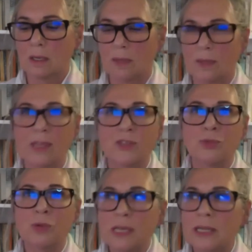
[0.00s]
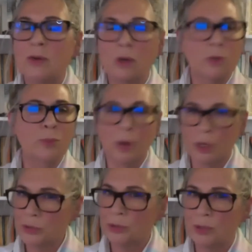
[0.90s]
there's really not a
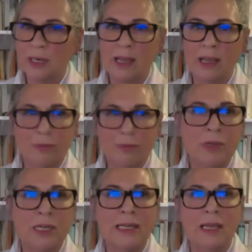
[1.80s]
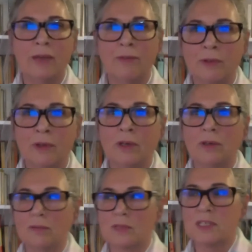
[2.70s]
model that I have really ever
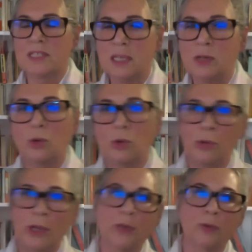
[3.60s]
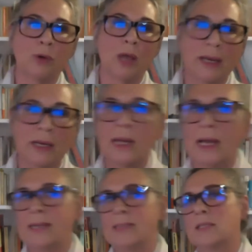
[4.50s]
seen or read or
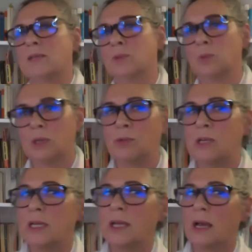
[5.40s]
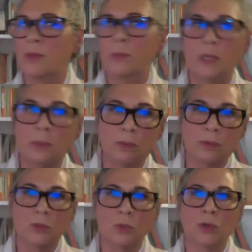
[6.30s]
analyzed, even when reading other
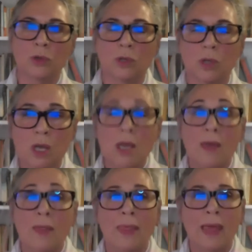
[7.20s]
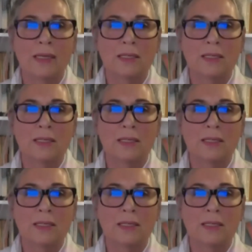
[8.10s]
people's work, that